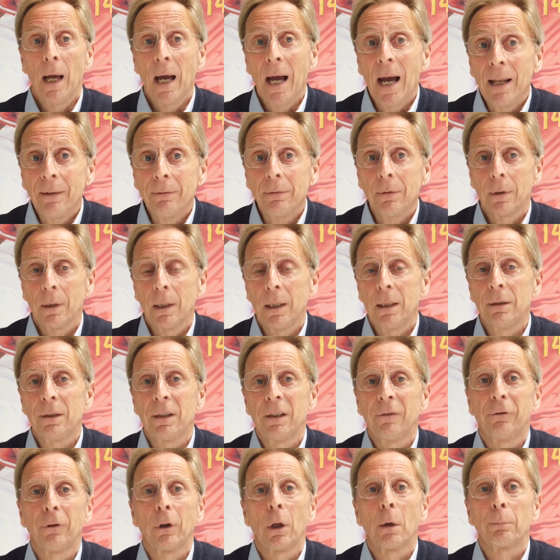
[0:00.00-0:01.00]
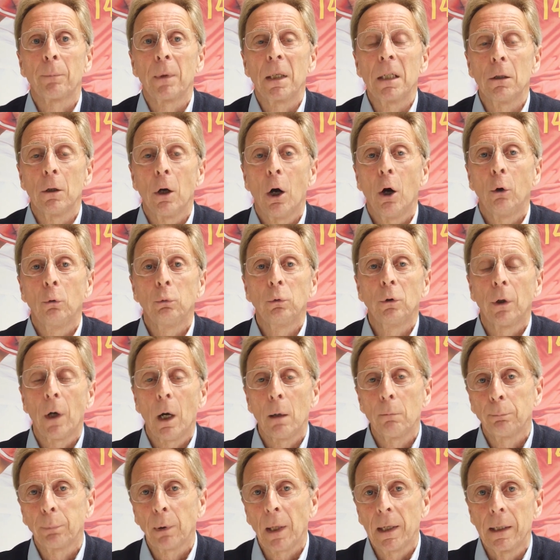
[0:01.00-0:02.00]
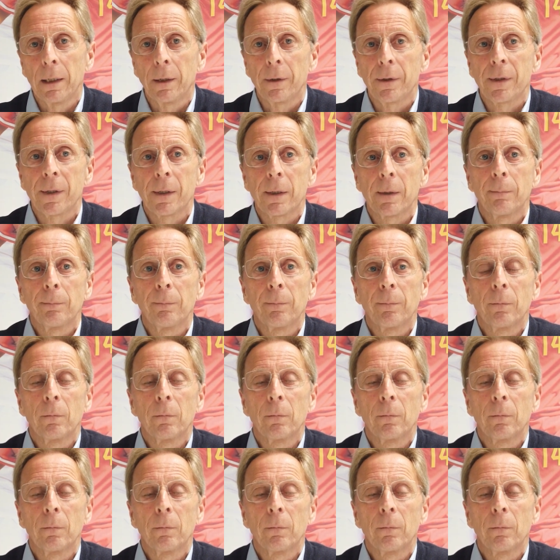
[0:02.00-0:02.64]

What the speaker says: and in developing on-ground players.